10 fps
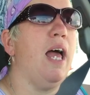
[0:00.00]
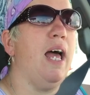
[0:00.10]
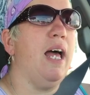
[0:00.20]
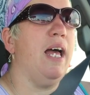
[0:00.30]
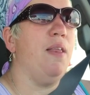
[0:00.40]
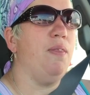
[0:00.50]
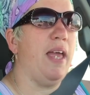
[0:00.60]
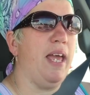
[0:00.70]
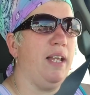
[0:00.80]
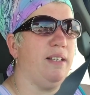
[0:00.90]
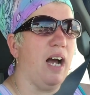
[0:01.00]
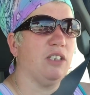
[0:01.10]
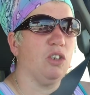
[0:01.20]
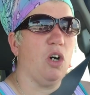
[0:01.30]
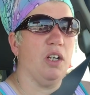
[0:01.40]
and the
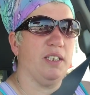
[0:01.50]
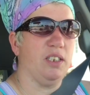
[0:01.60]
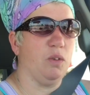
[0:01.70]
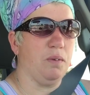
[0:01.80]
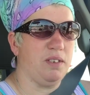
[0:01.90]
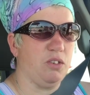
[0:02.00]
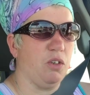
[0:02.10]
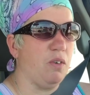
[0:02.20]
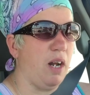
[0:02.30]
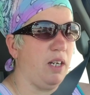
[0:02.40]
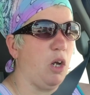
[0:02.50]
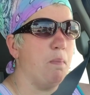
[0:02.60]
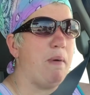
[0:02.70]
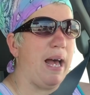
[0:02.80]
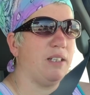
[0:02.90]
doctor called us and told us to turn around and
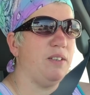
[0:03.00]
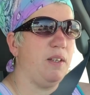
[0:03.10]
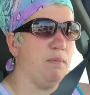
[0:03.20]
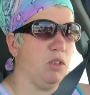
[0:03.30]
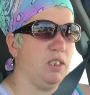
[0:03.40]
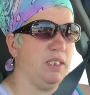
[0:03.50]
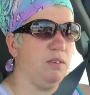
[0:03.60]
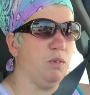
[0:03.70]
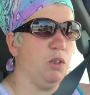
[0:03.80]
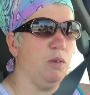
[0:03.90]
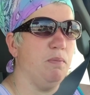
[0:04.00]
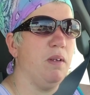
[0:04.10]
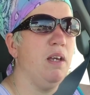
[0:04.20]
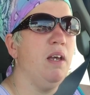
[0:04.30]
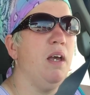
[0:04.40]
go back to the emergency
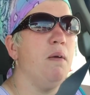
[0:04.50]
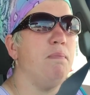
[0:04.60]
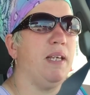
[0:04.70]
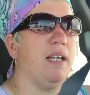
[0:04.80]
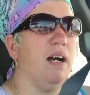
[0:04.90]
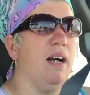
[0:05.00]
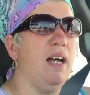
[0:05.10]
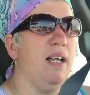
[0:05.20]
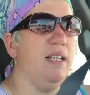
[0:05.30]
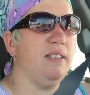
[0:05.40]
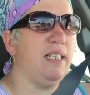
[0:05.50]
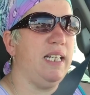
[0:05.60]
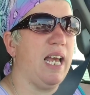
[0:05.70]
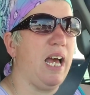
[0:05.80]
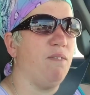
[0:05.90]
room because
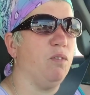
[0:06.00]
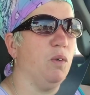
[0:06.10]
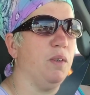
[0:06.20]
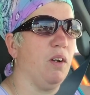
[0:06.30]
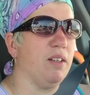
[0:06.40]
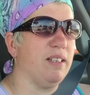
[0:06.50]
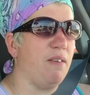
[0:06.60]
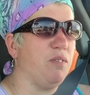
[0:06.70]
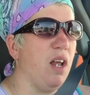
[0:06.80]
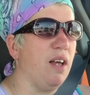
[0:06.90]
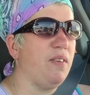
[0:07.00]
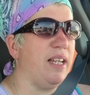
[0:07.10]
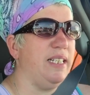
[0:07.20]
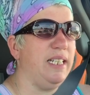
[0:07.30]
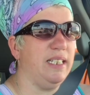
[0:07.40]
he had fluid on his left lung
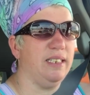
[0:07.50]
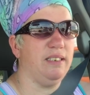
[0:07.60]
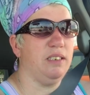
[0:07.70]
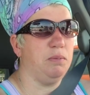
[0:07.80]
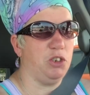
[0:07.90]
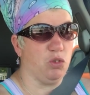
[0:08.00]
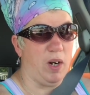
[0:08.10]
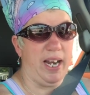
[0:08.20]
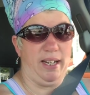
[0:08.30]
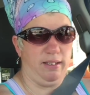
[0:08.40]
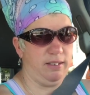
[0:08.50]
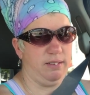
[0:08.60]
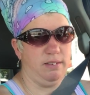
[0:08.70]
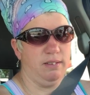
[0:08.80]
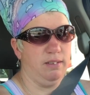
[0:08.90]
that needed to be drained,
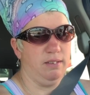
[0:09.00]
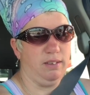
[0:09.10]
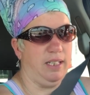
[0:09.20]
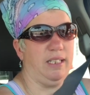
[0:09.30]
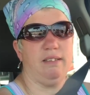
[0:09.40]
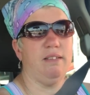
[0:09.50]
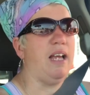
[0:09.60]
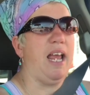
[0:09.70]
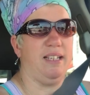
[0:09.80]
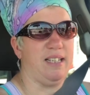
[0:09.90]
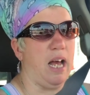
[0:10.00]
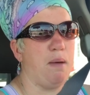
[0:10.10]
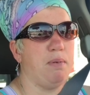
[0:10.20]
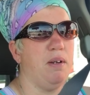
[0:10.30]
like ASAP.